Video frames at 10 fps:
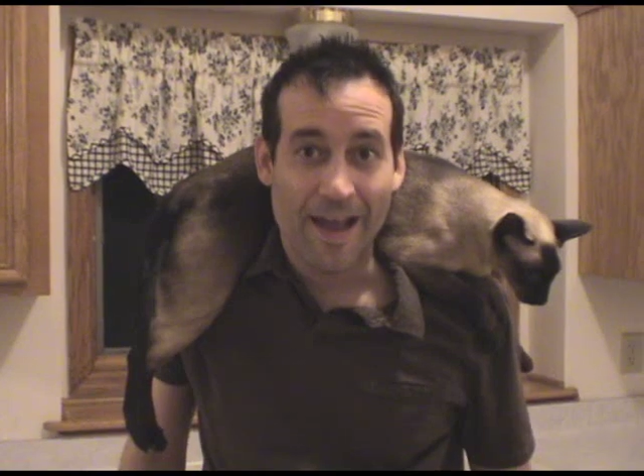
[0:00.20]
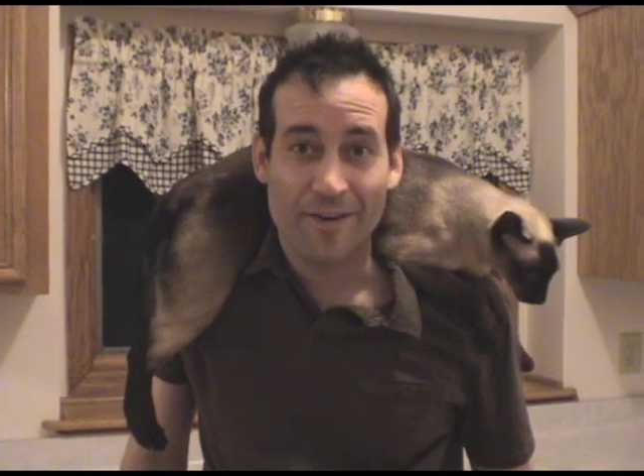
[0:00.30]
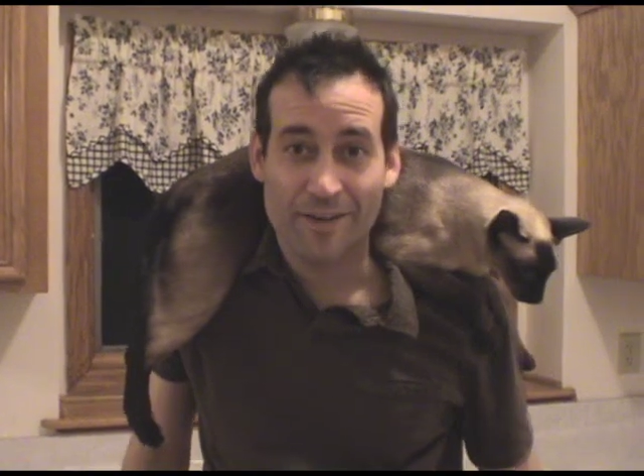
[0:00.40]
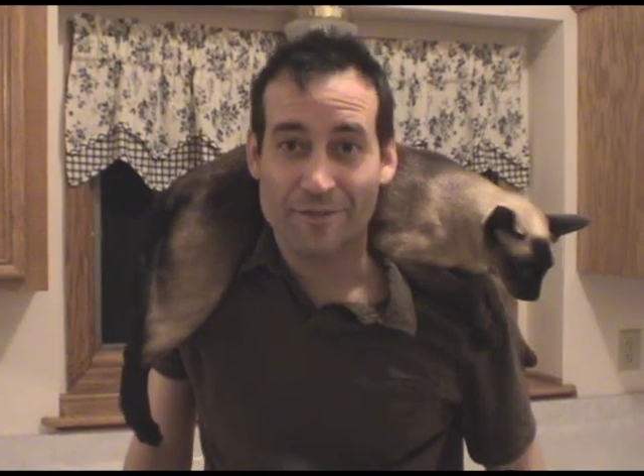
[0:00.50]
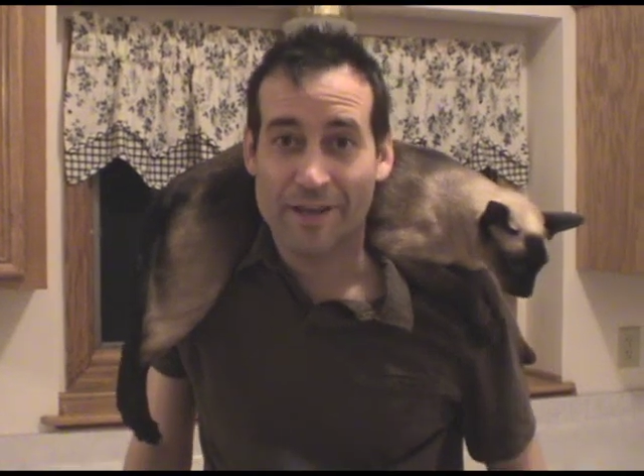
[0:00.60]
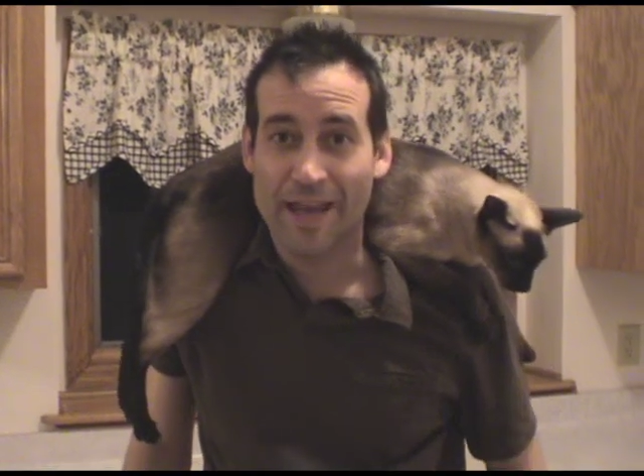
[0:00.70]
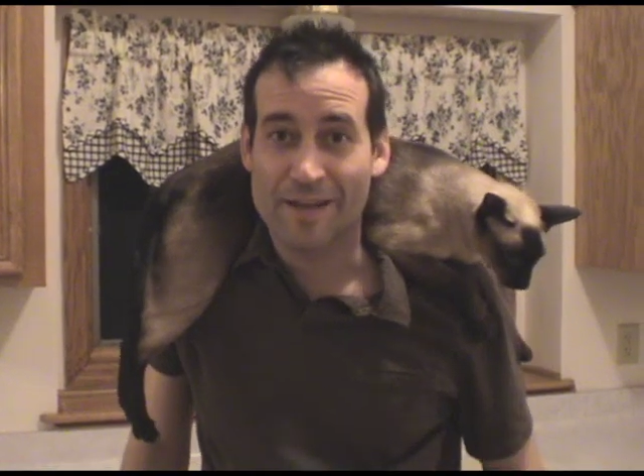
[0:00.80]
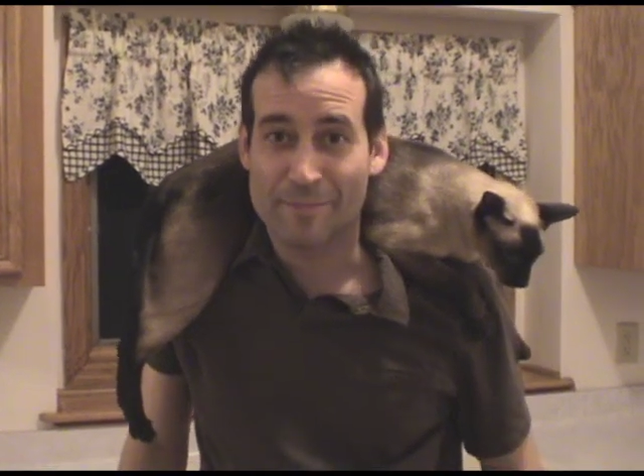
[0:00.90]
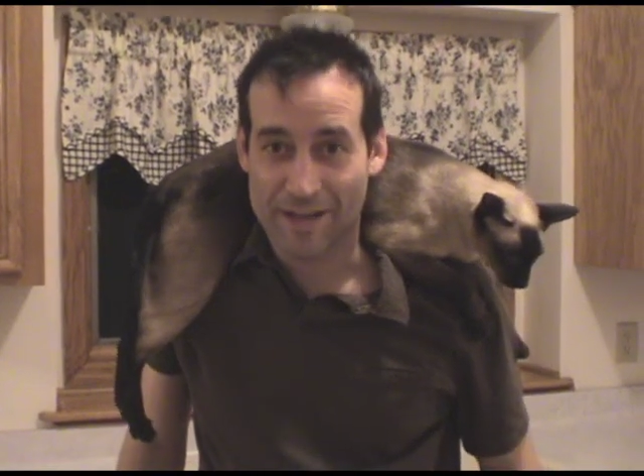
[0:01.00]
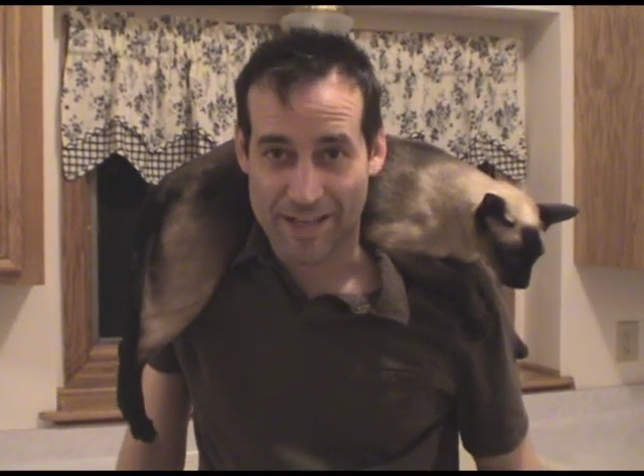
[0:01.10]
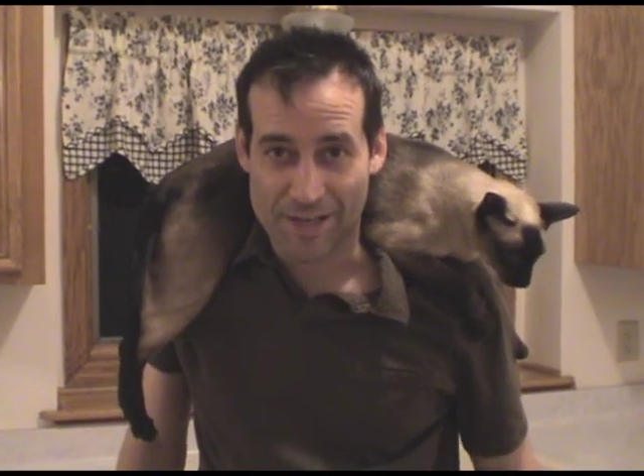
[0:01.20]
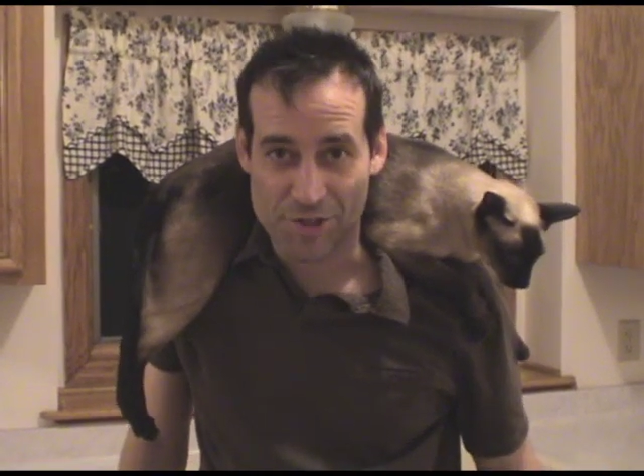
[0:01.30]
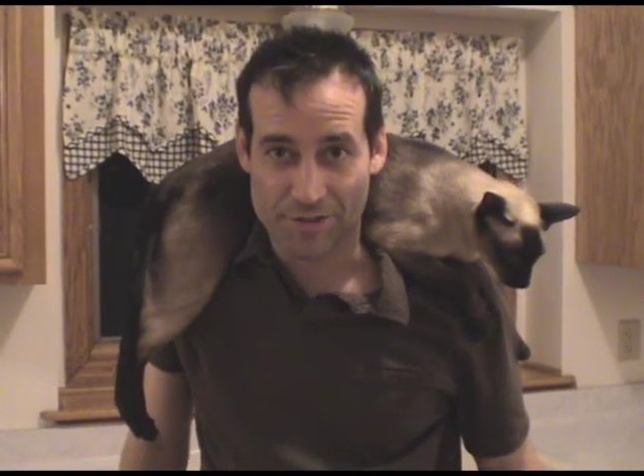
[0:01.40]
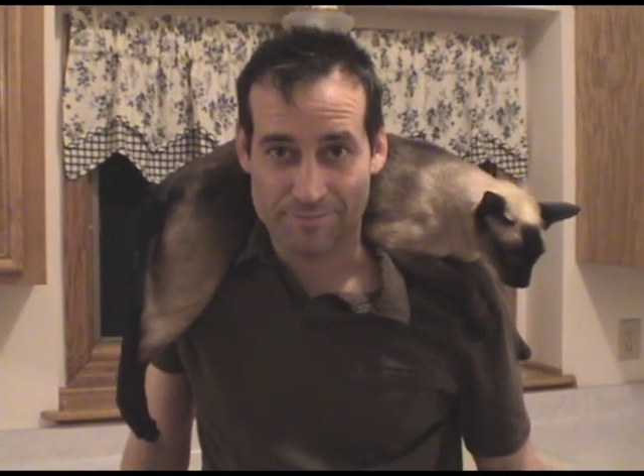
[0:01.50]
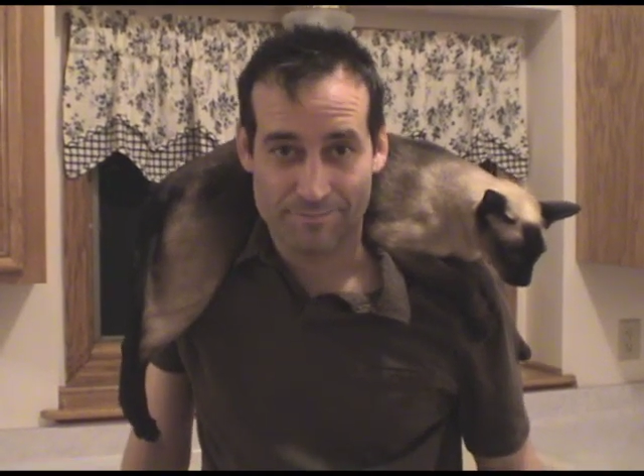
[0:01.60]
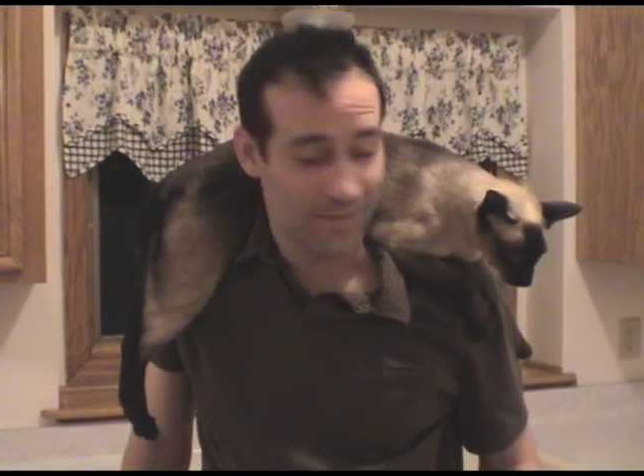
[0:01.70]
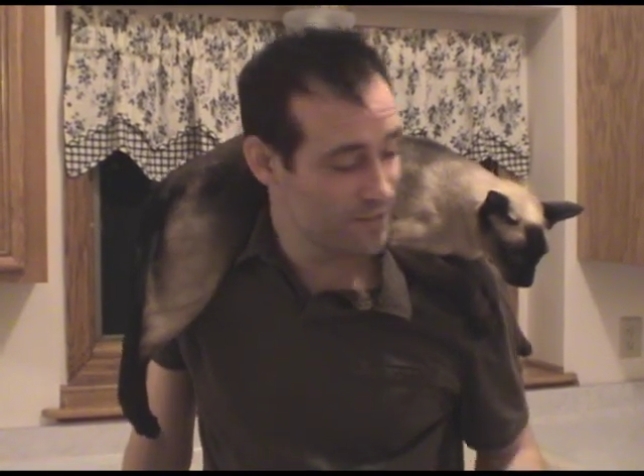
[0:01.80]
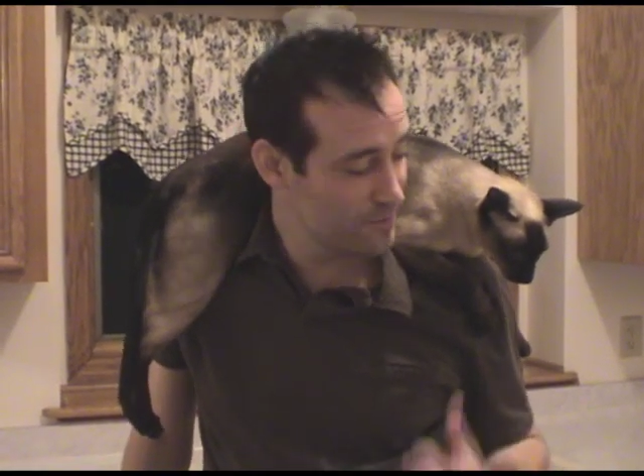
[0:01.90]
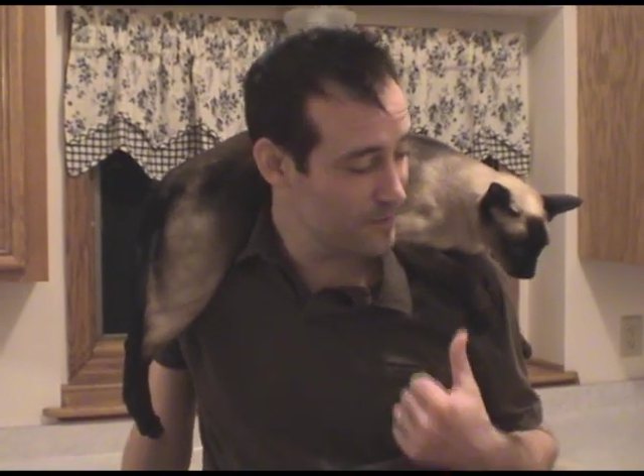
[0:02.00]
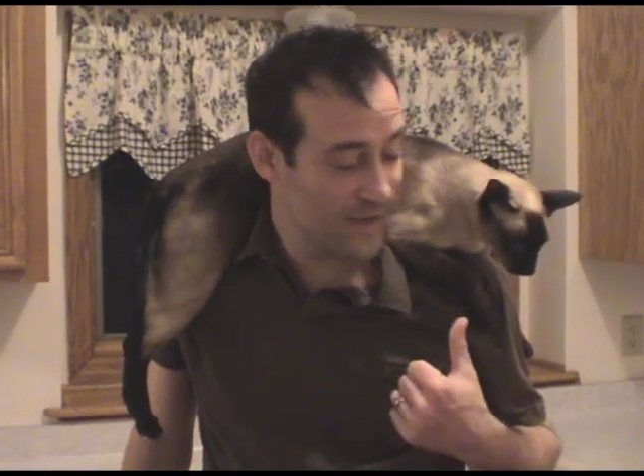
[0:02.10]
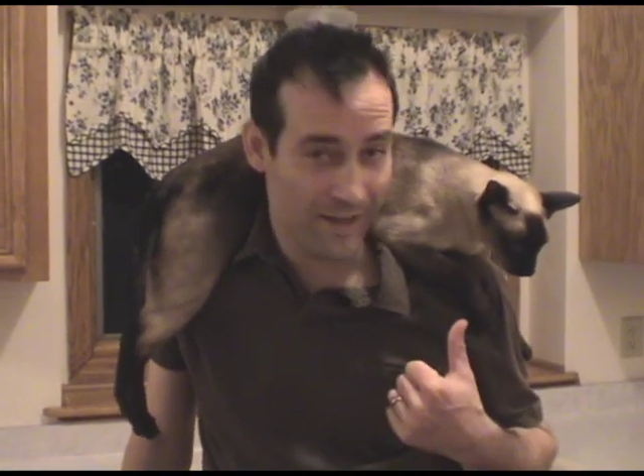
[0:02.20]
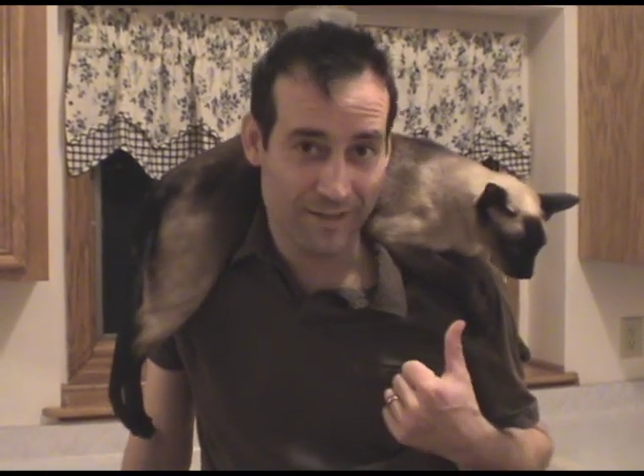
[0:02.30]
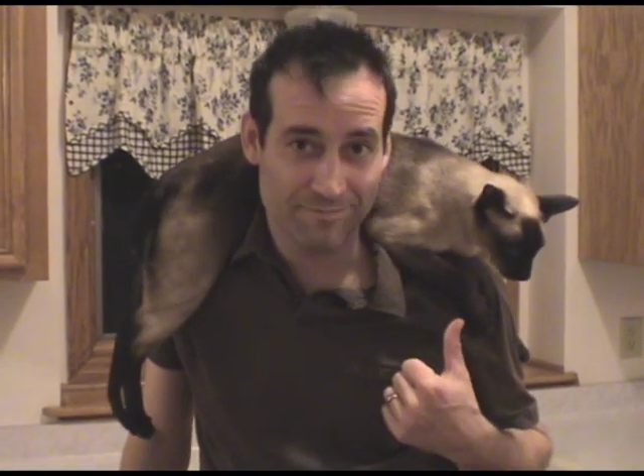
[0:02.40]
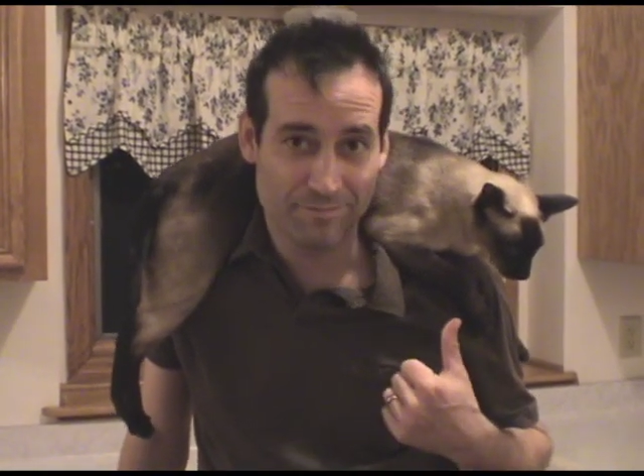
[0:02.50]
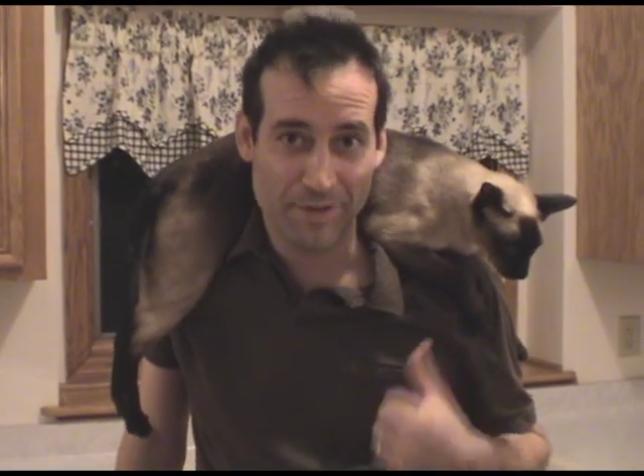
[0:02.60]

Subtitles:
how to give a cat medication. This is Ming.